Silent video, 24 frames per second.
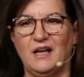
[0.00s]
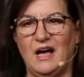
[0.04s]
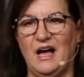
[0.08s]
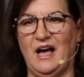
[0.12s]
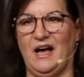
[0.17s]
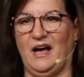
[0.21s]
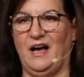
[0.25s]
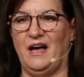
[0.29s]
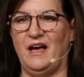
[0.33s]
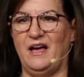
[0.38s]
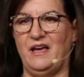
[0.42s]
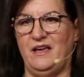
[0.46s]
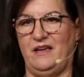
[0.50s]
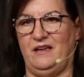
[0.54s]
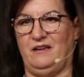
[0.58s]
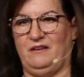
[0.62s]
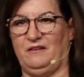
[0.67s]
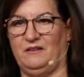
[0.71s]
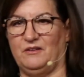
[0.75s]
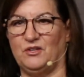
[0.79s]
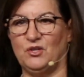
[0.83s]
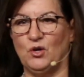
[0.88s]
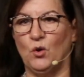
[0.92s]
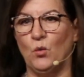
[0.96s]

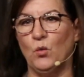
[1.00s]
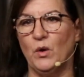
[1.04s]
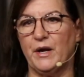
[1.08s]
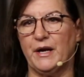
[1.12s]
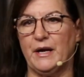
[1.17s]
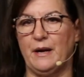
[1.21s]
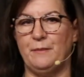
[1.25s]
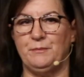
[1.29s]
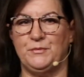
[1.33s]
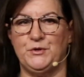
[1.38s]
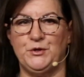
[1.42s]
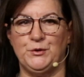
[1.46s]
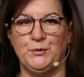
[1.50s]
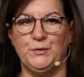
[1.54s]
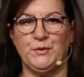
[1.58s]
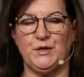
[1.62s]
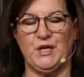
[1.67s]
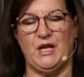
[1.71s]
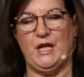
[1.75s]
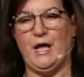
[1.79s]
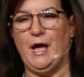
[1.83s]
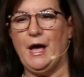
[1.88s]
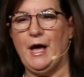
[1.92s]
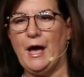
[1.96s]
I know what I'm
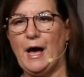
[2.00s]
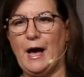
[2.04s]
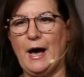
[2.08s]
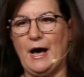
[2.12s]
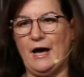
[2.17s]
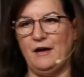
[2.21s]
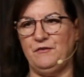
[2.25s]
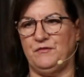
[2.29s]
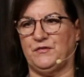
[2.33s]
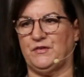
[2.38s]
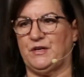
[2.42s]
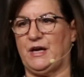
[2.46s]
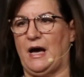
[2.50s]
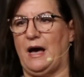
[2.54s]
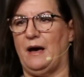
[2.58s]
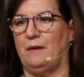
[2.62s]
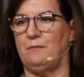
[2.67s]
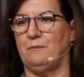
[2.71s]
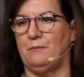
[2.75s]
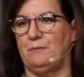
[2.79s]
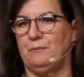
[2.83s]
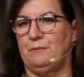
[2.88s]
doing. I've got